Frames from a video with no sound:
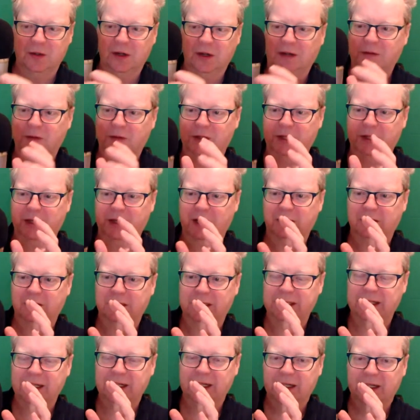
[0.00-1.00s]
So I've got it
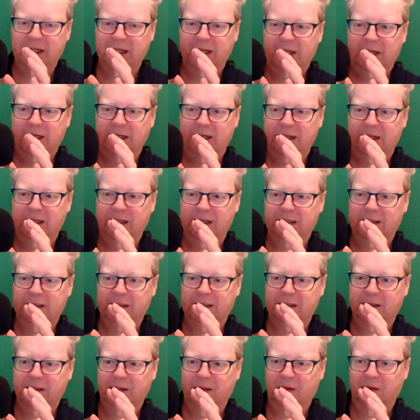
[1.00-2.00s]
currently
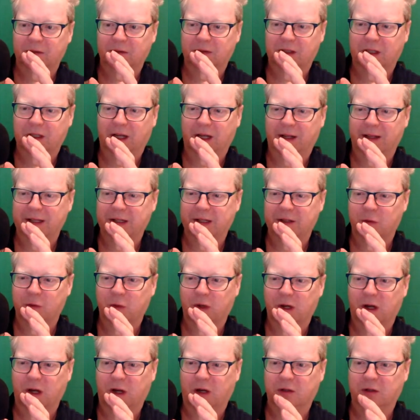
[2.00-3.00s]
uh, on, I think
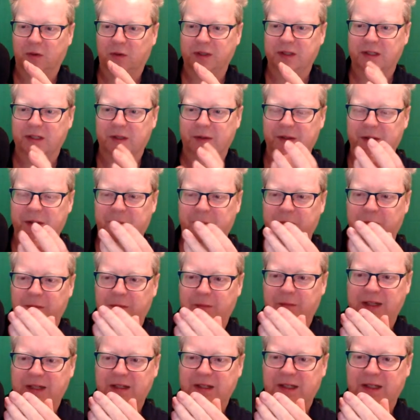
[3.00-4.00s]
it's called Cardioid. So it's a
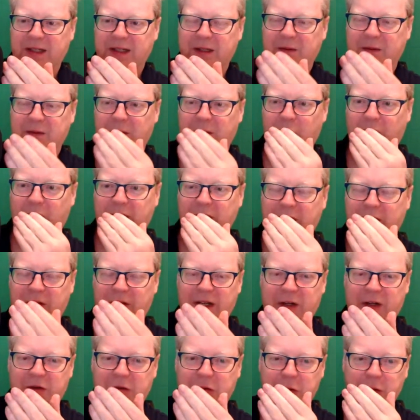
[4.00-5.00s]
basically a one
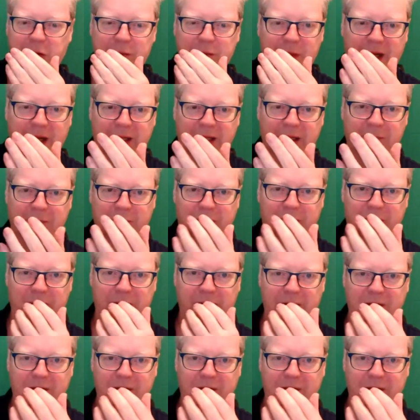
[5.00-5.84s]
directional mic.